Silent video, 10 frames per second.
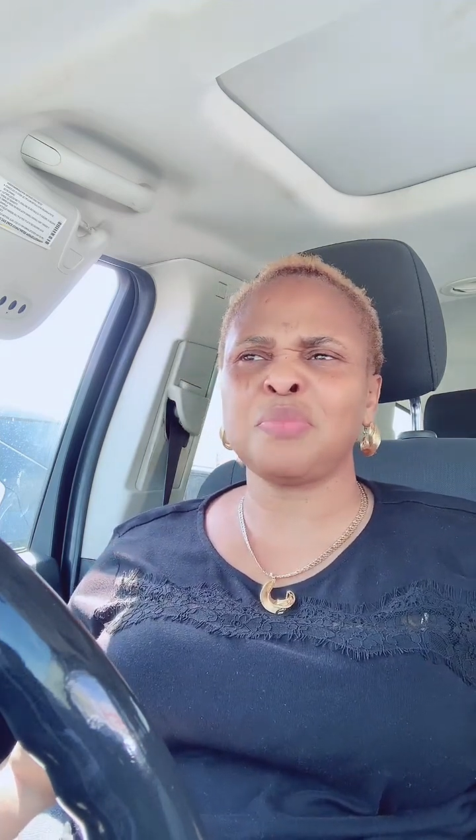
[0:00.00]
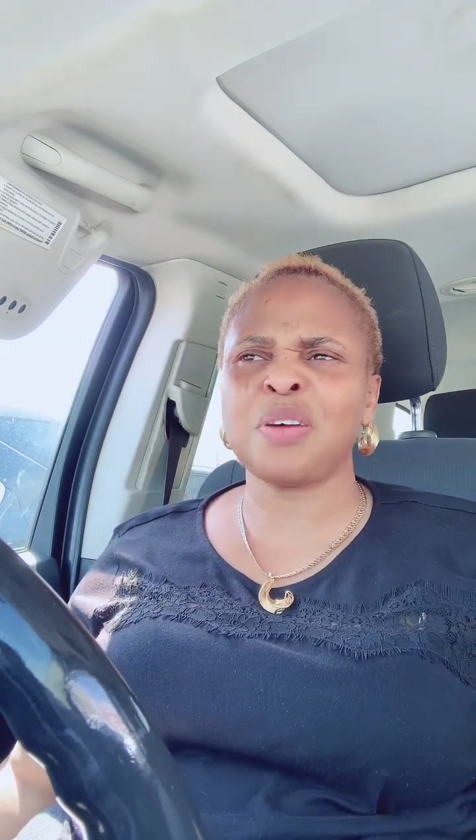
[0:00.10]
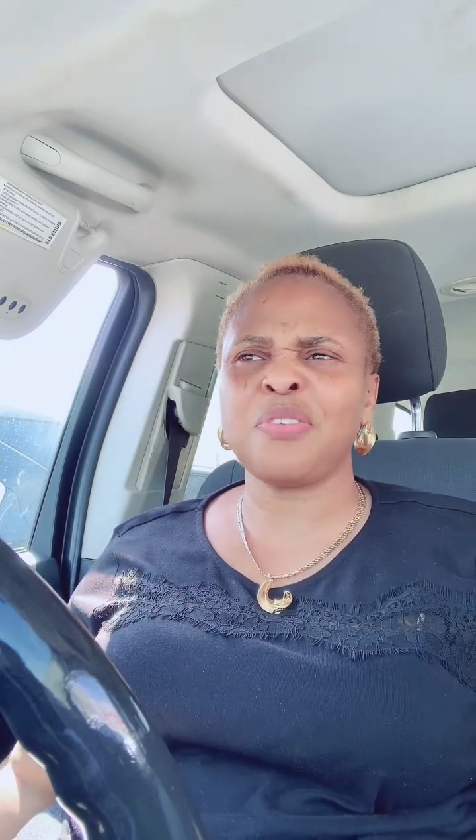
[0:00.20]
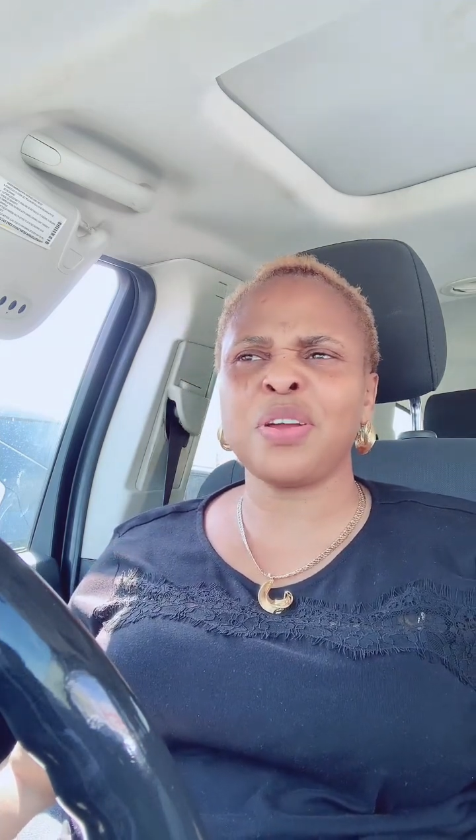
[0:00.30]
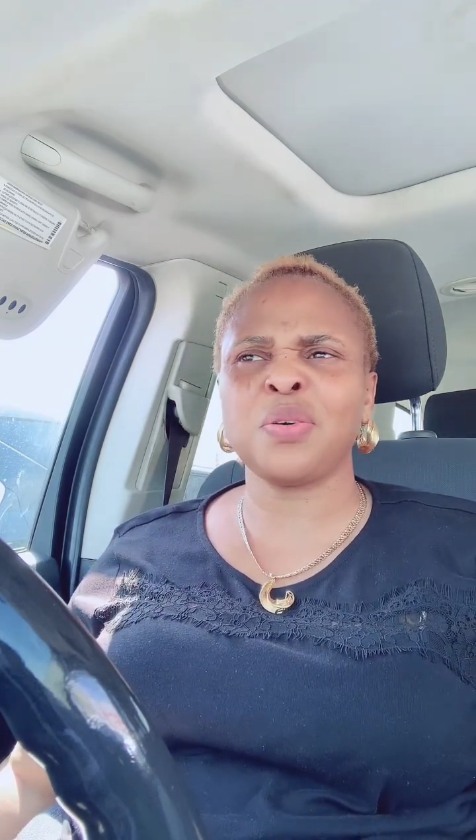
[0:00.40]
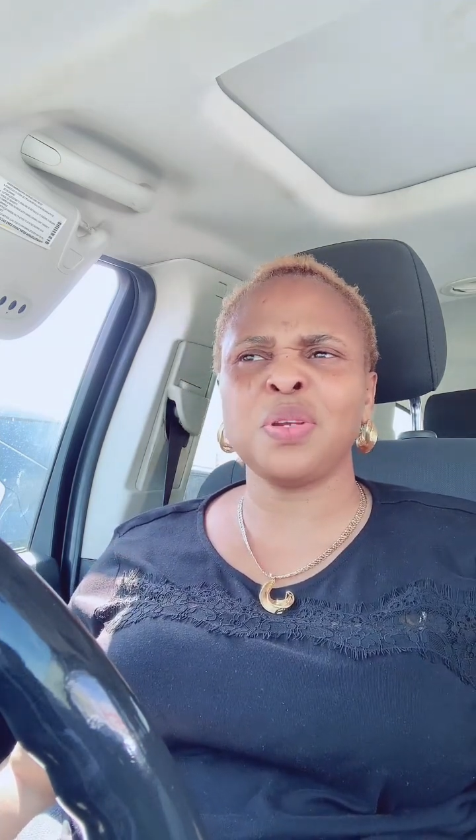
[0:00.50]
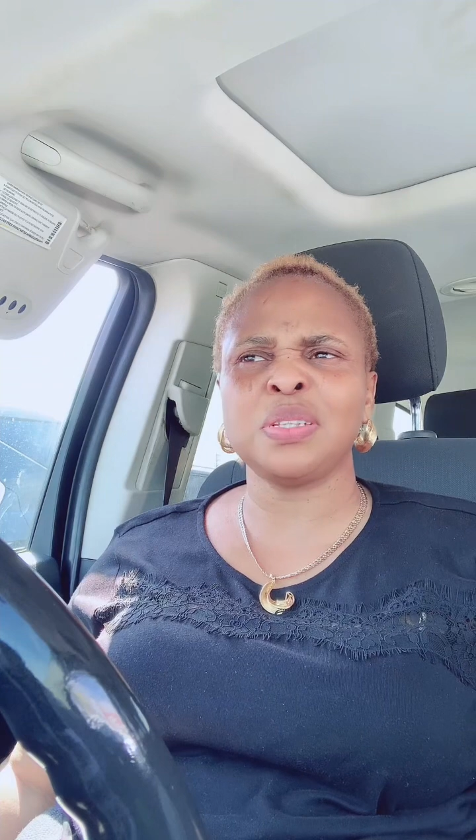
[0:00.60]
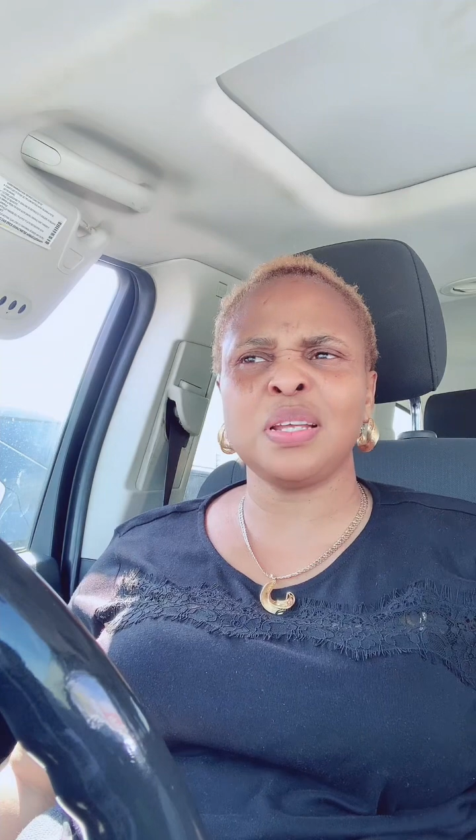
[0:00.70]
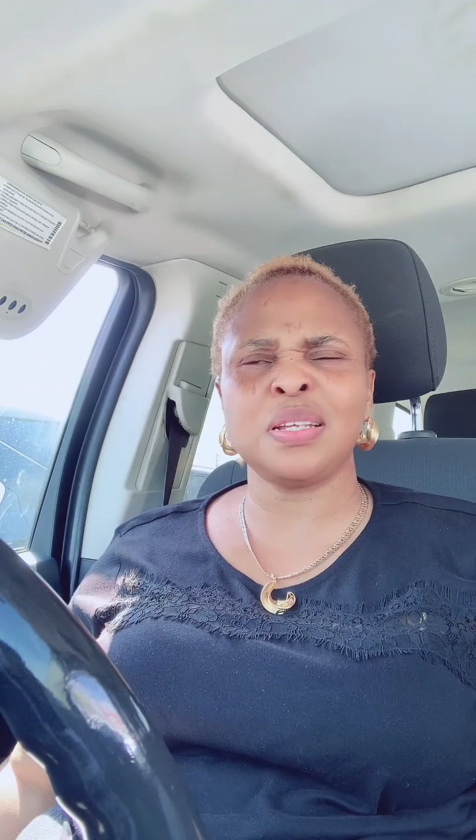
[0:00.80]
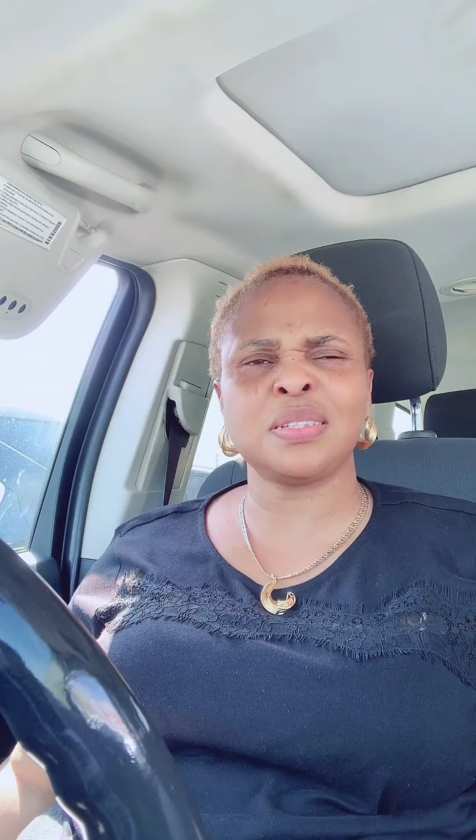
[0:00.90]
friend come to
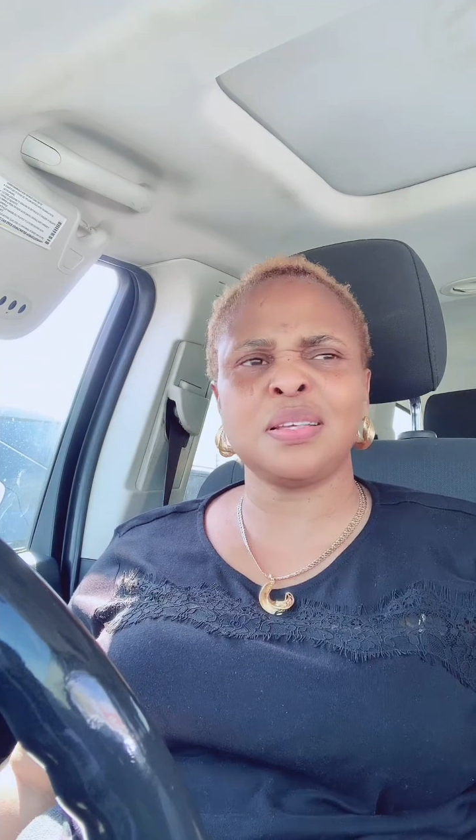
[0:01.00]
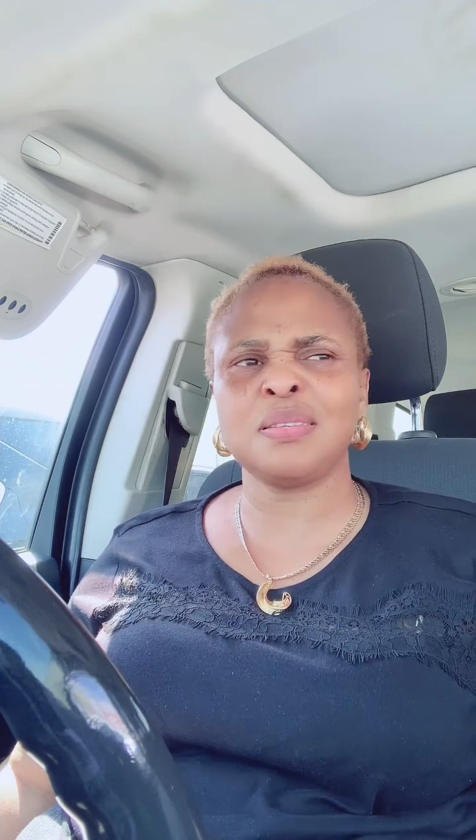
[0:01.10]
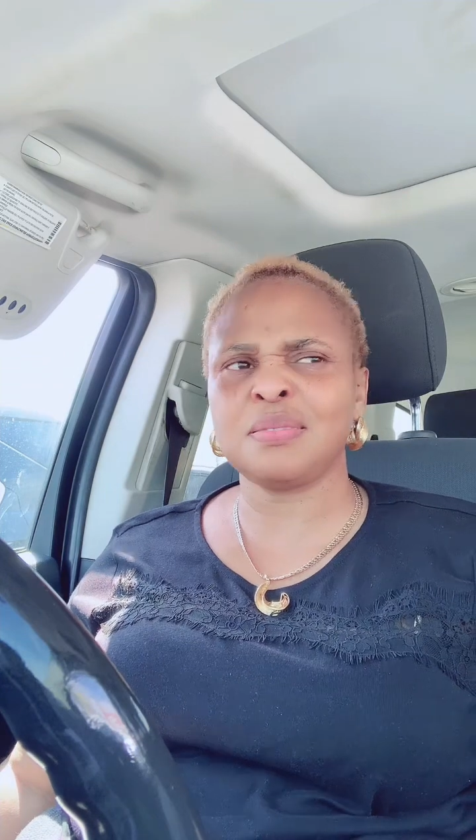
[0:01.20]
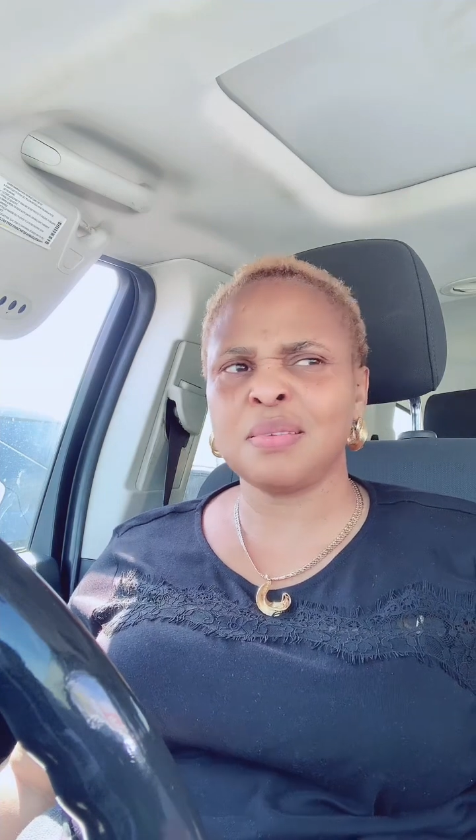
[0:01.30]
tell and say,